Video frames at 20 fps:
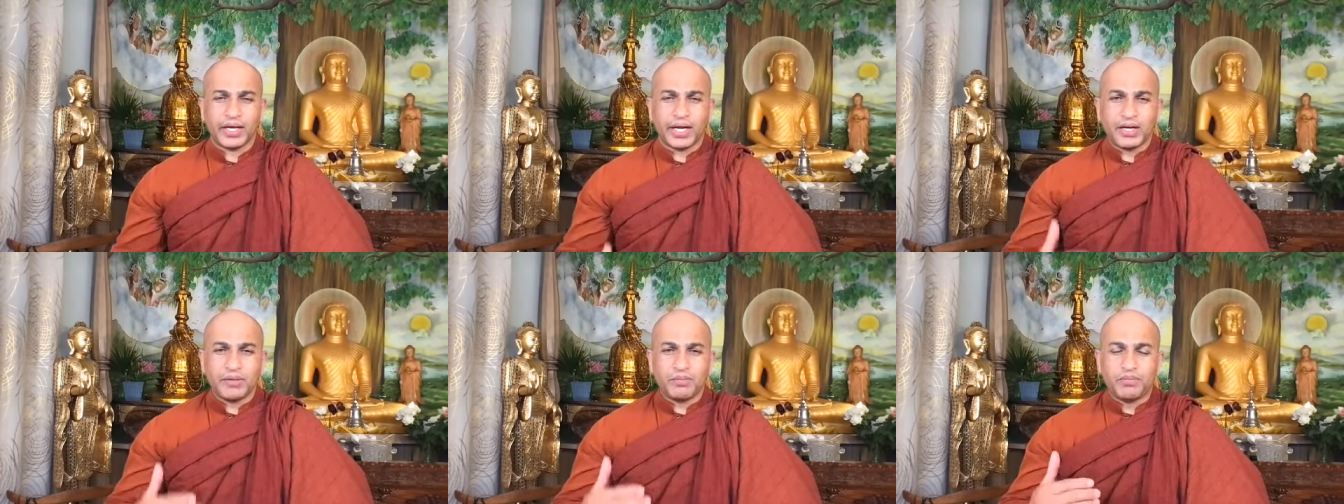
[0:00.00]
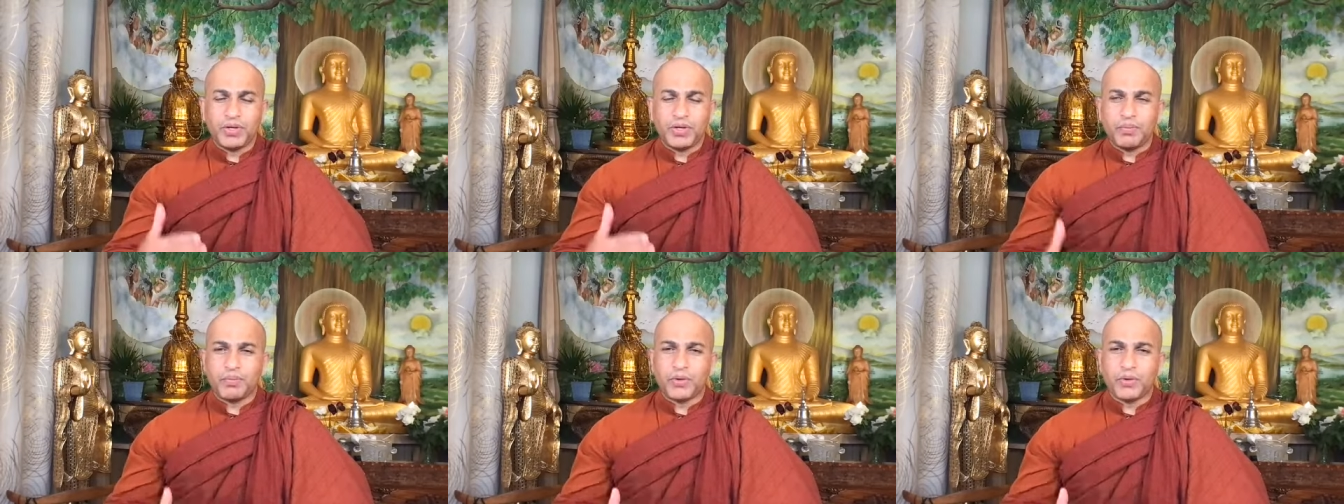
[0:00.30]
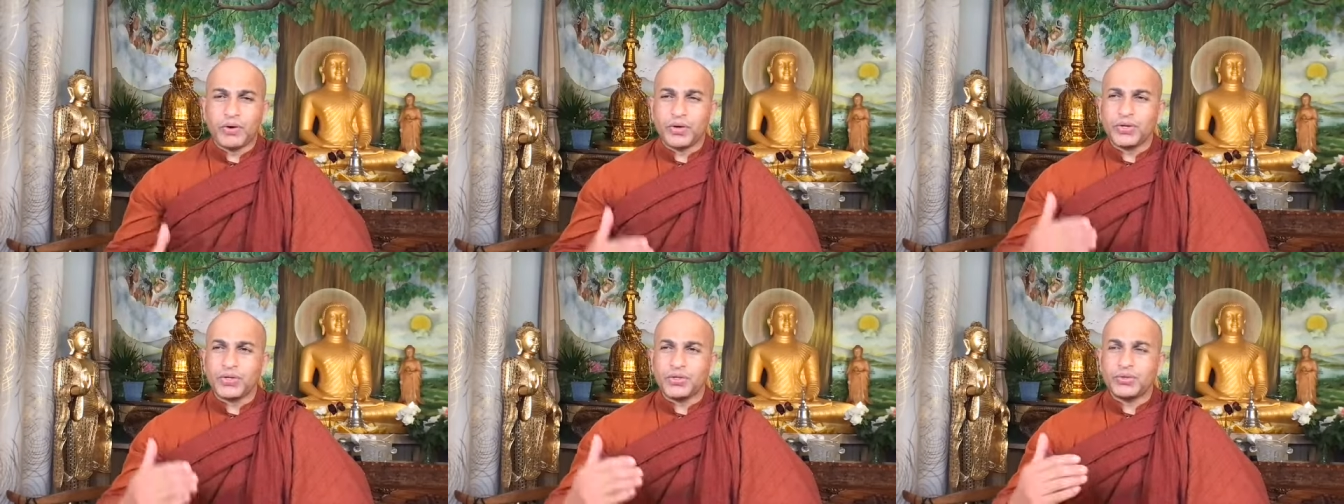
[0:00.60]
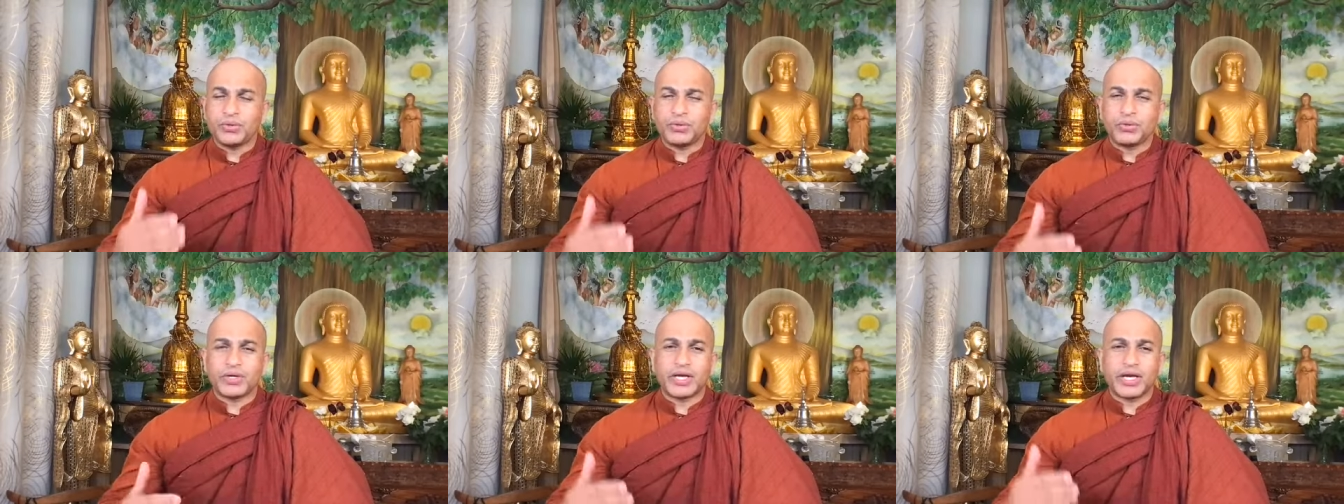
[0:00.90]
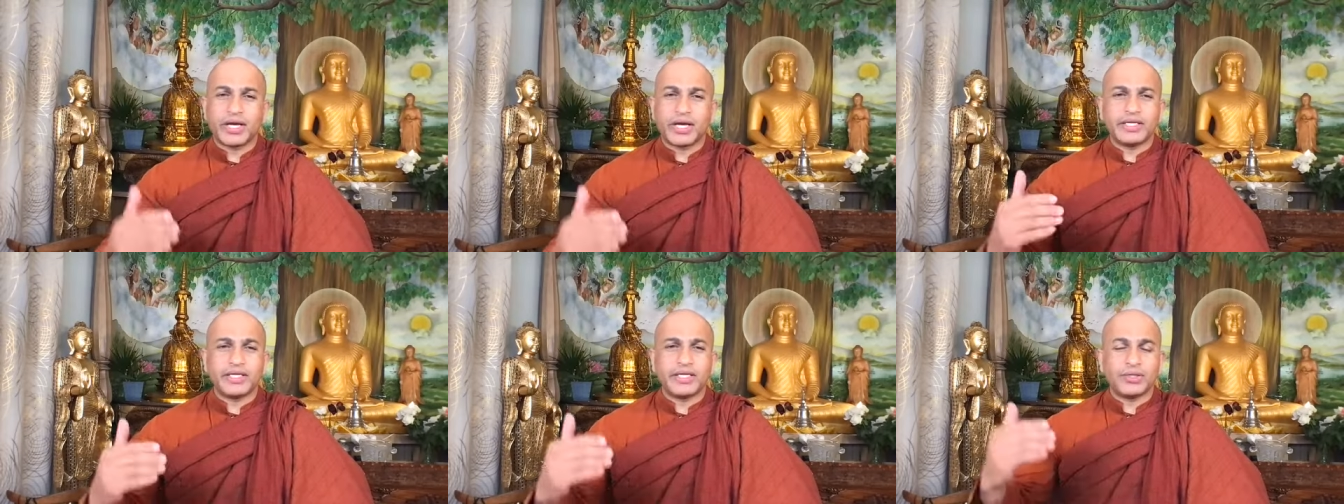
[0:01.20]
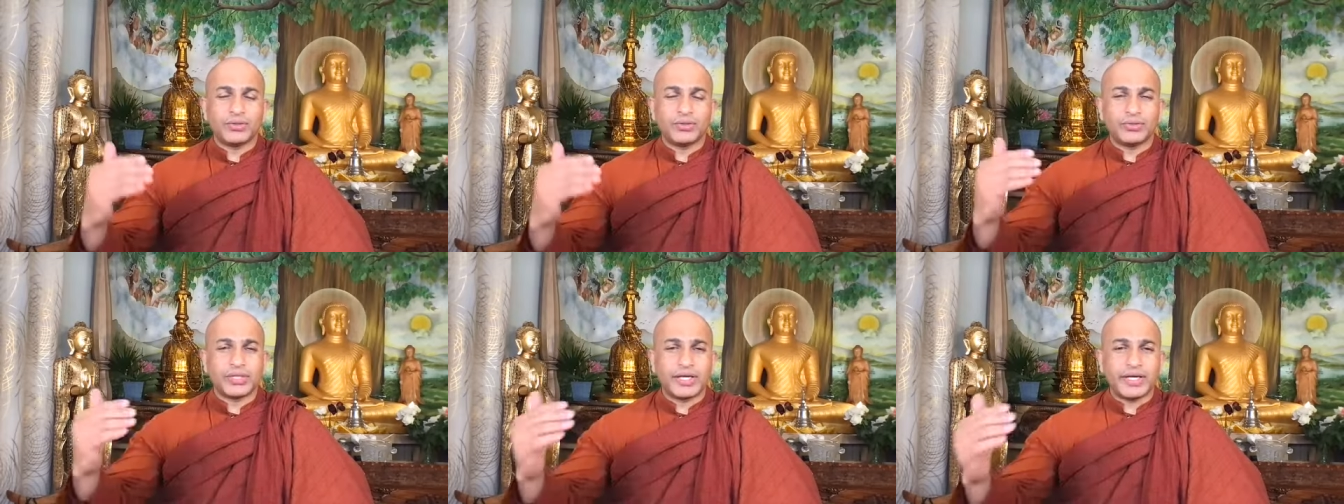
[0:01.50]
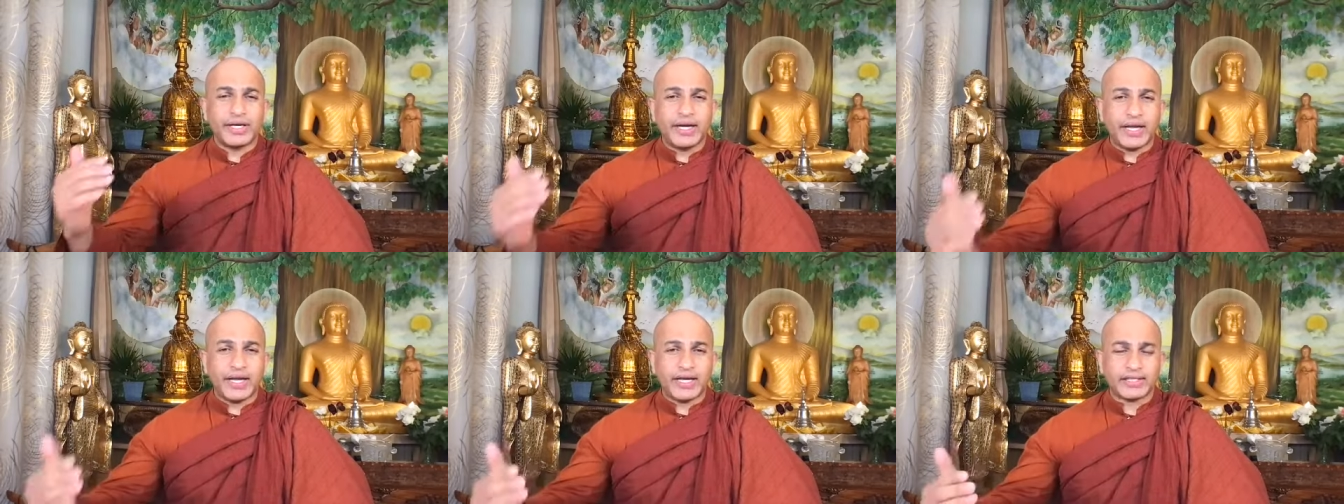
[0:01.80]
And before you get into
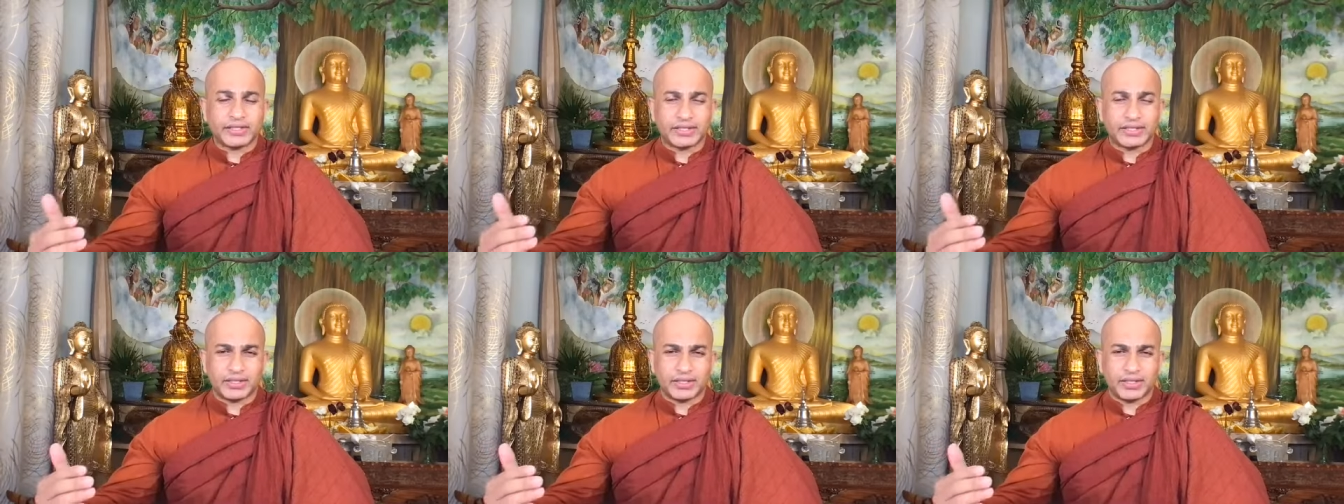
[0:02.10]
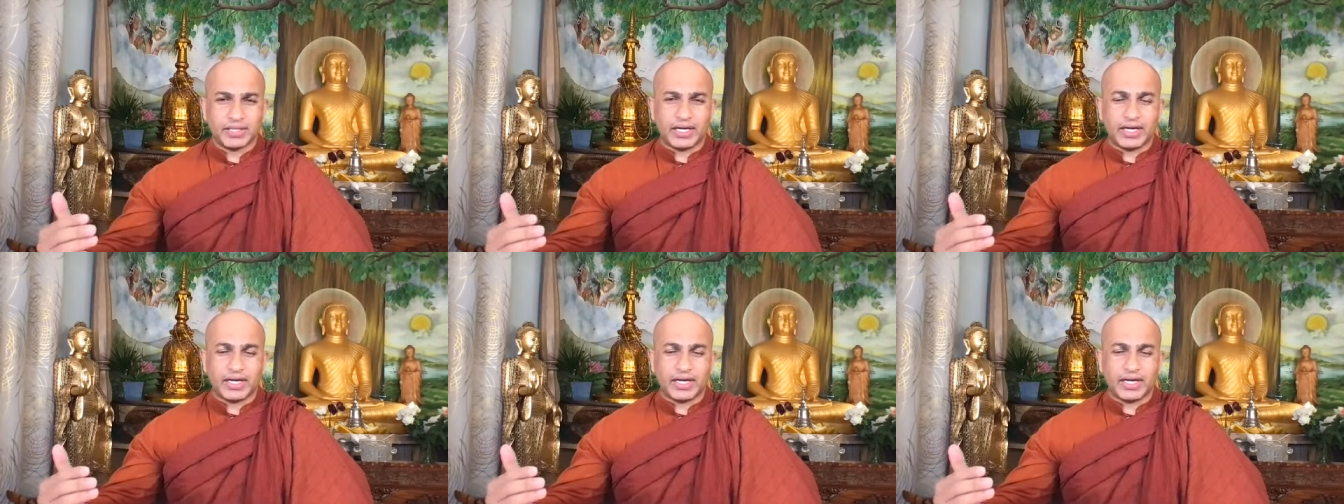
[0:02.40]
the next